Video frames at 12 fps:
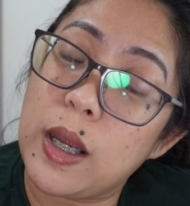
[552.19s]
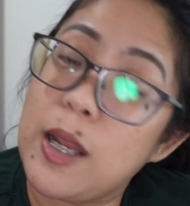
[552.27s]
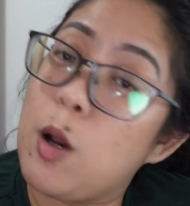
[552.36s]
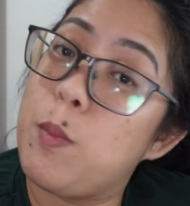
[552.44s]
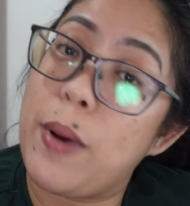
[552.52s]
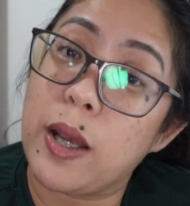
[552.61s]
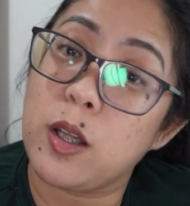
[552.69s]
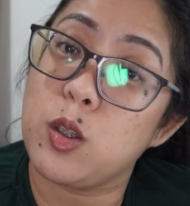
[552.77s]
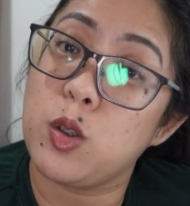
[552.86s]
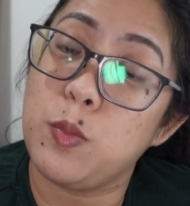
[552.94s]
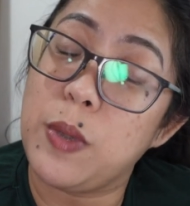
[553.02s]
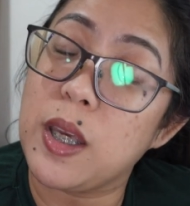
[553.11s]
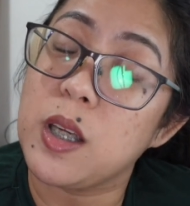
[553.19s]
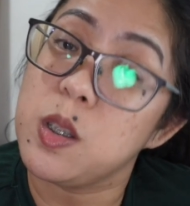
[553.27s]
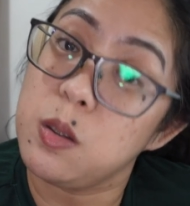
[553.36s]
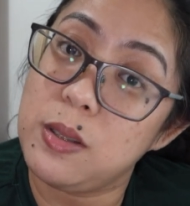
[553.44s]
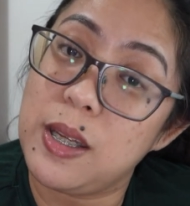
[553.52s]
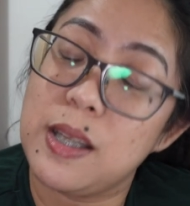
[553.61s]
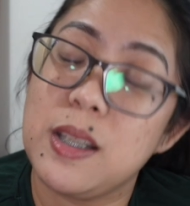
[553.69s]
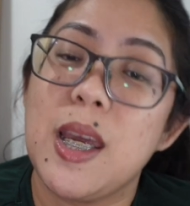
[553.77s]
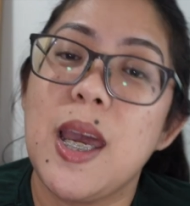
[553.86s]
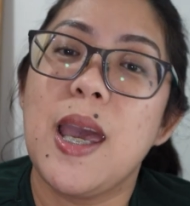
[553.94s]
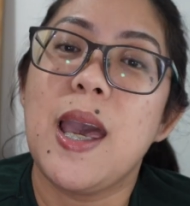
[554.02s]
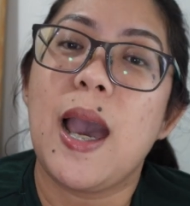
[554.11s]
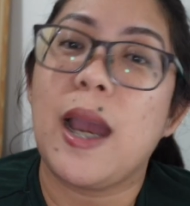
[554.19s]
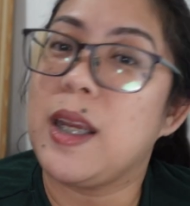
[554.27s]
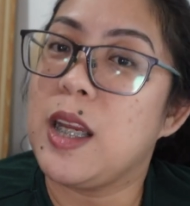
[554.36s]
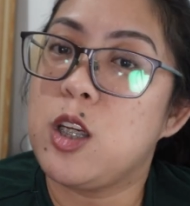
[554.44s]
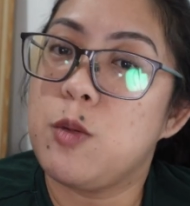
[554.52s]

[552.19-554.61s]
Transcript: And now back to being a student, I need